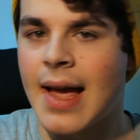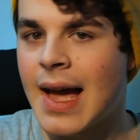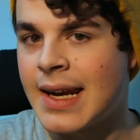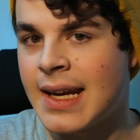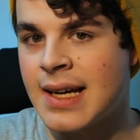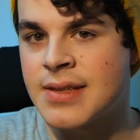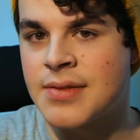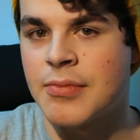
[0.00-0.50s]

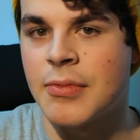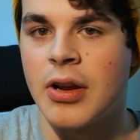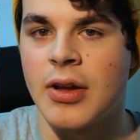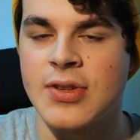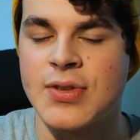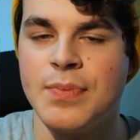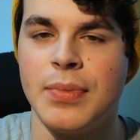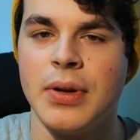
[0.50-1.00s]
and it has some
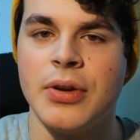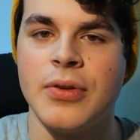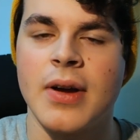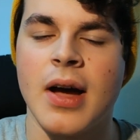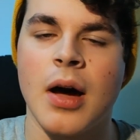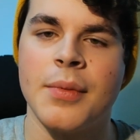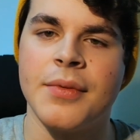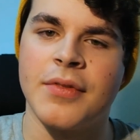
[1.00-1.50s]
gloss blue
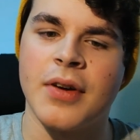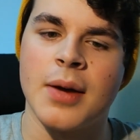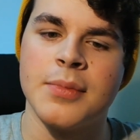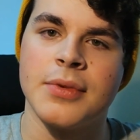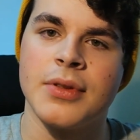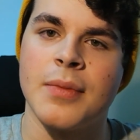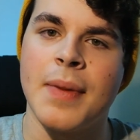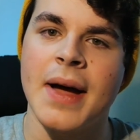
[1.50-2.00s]
carbon
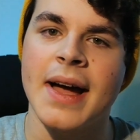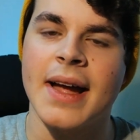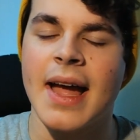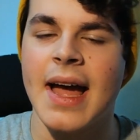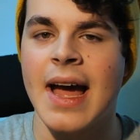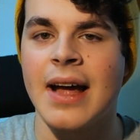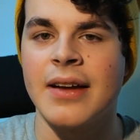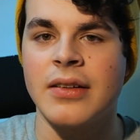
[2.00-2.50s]
fibre on the
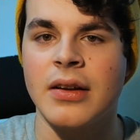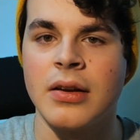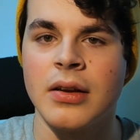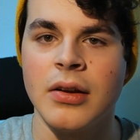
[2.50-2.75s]
back, and a